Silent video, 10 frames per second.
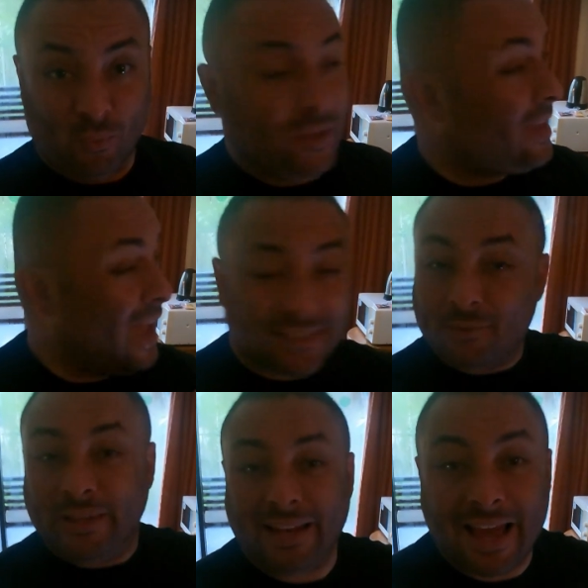When the heck
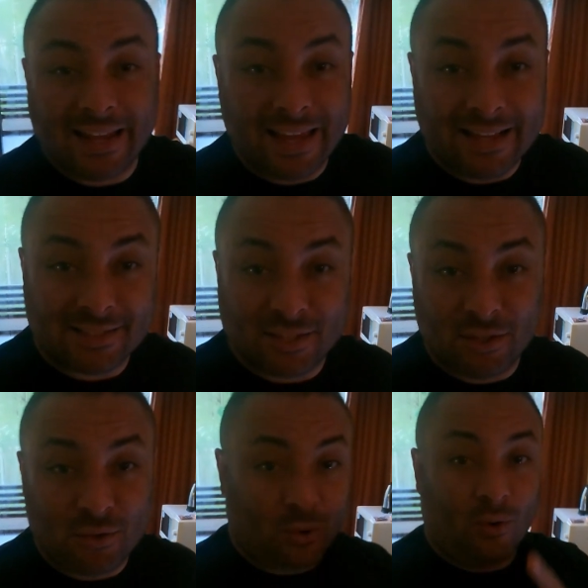do we get out of
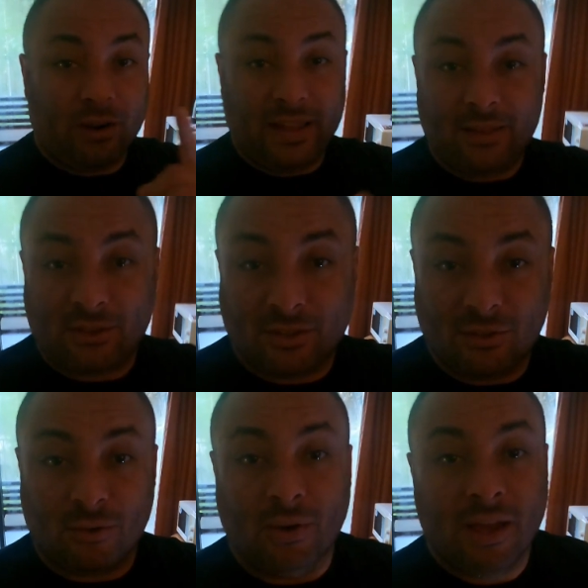ASQ or
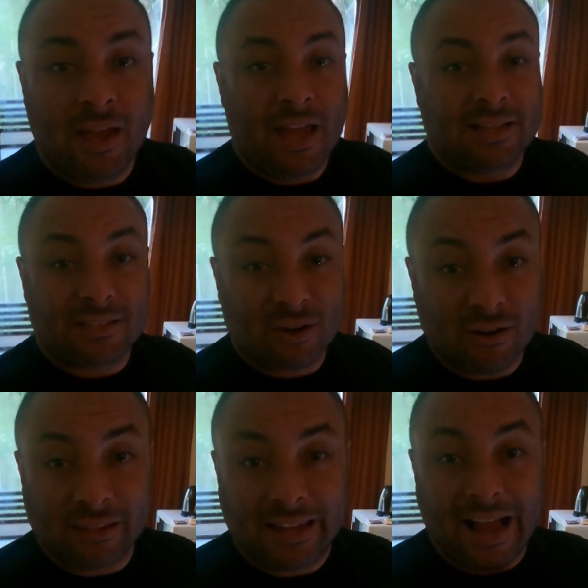ALQ? Because
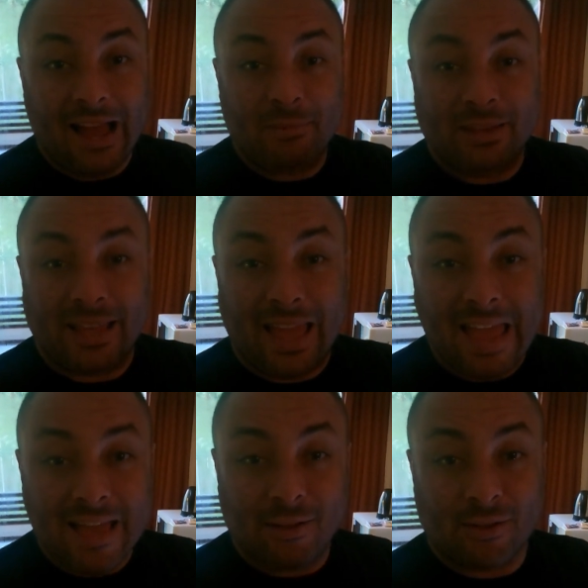currently I'm in
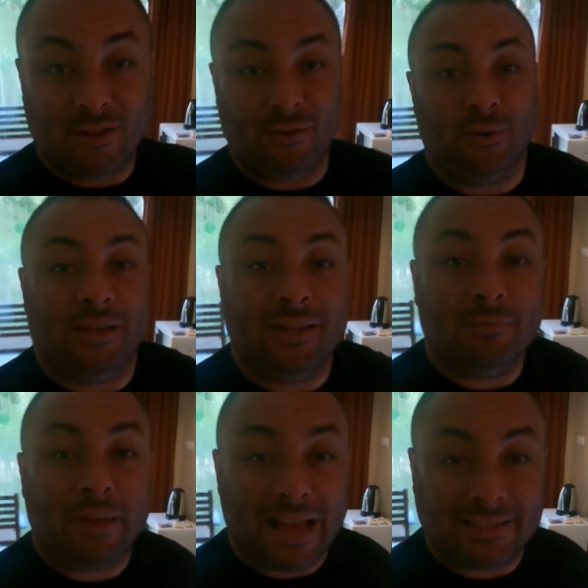ALQ
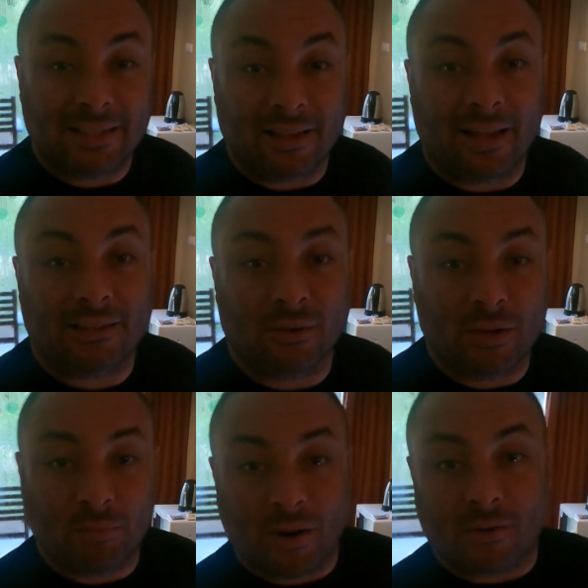in Pattaya at the
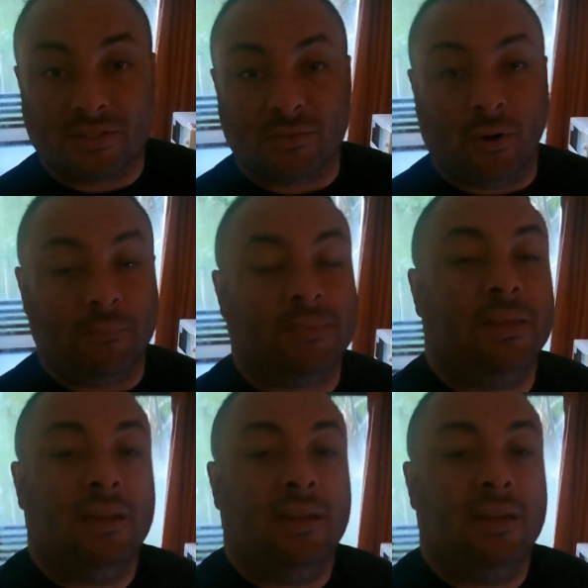Green Park Resort.